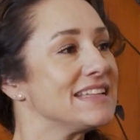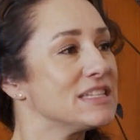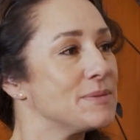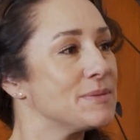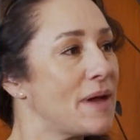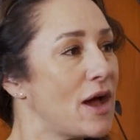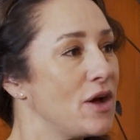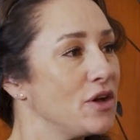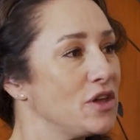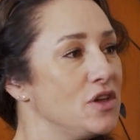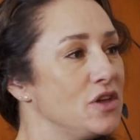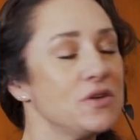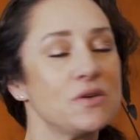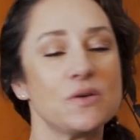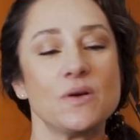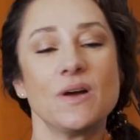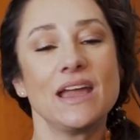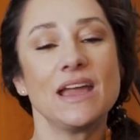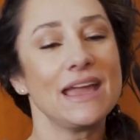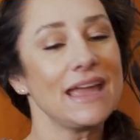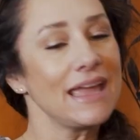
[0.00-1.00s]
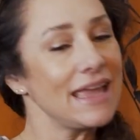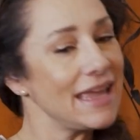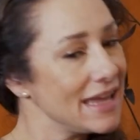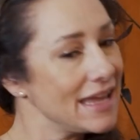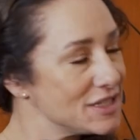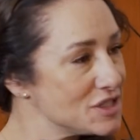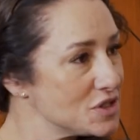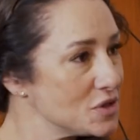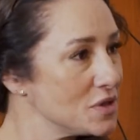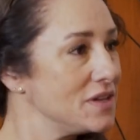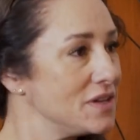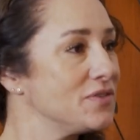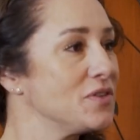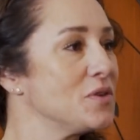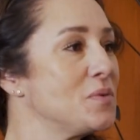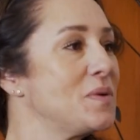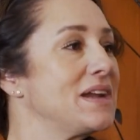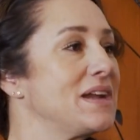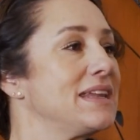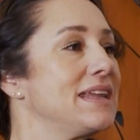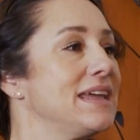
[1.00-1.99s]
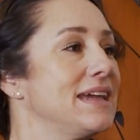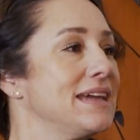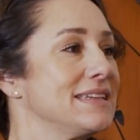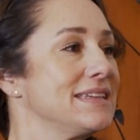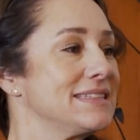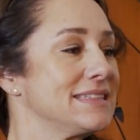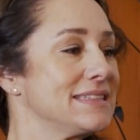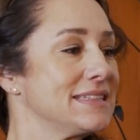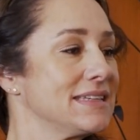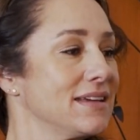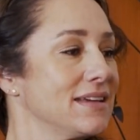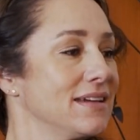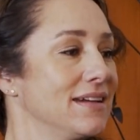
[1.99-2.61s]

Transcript: that's about you. Answer it for what it is.